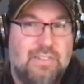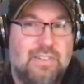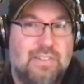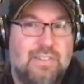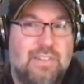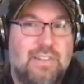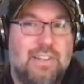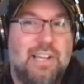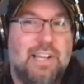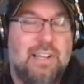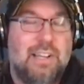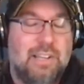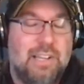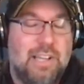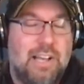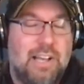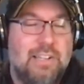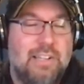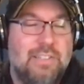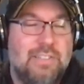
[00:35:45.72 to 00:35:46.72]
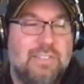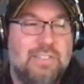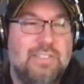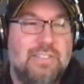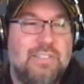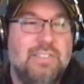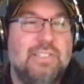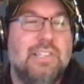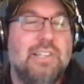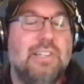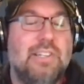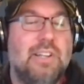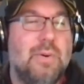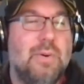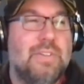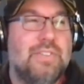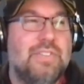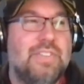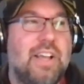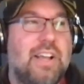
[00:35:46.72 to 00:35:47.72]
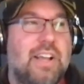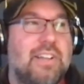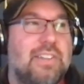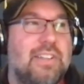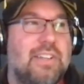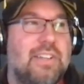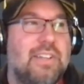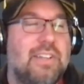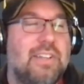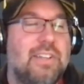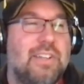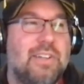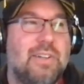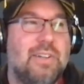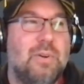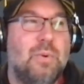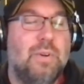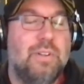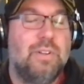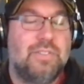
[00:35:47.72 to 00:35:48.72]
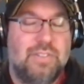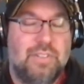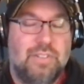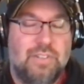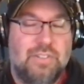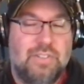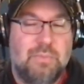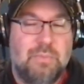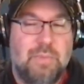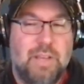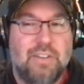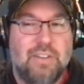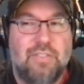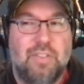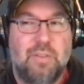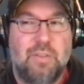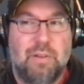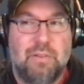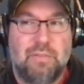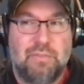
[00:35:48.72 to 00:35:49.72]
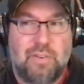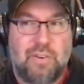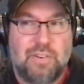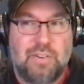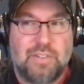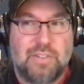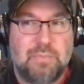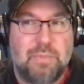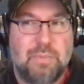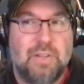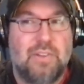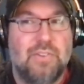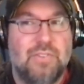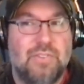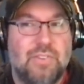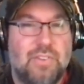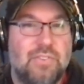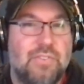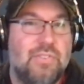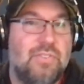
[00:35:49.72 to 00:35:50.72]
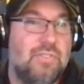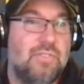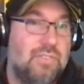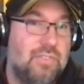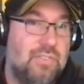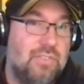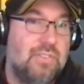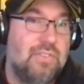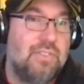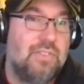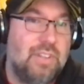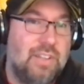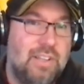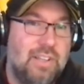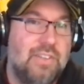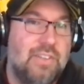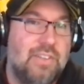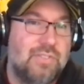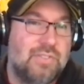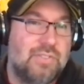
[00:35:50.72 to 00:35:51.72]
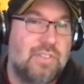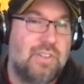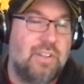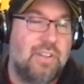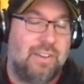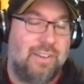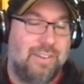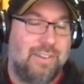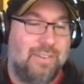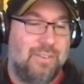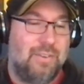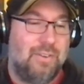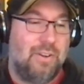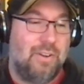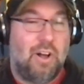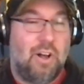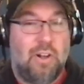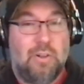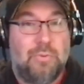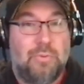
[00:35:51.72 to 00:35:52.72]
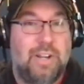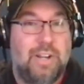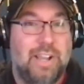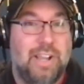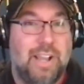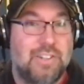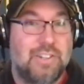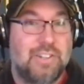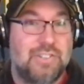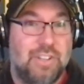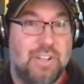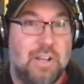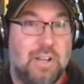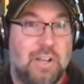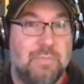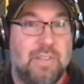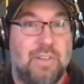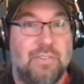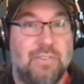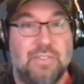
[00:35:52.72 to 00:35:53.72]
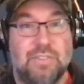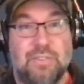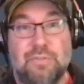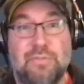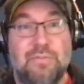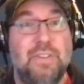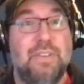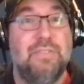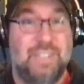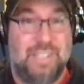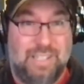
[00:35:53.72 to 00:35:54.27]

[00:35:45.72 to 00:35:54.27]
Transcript: I, I didn't know exactly what to, to make of them at first because his his uh, hall rating actually comes out to 50